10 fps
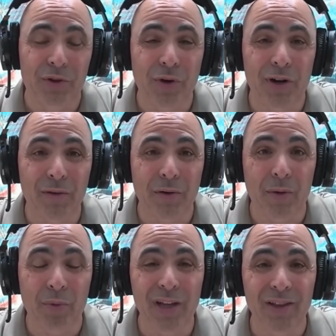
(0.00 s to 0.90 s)
We train
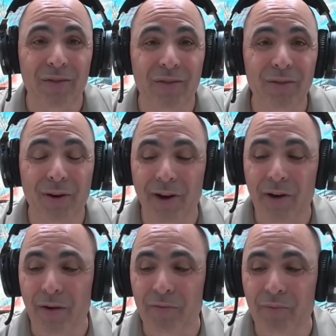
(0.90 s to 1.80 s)
our pilots, our
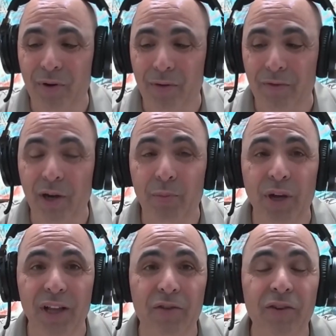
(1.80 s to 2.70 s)
aircraft, our fighter
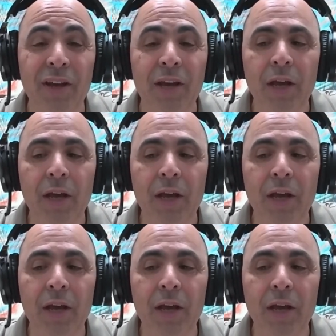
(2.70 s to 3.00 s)
pilots.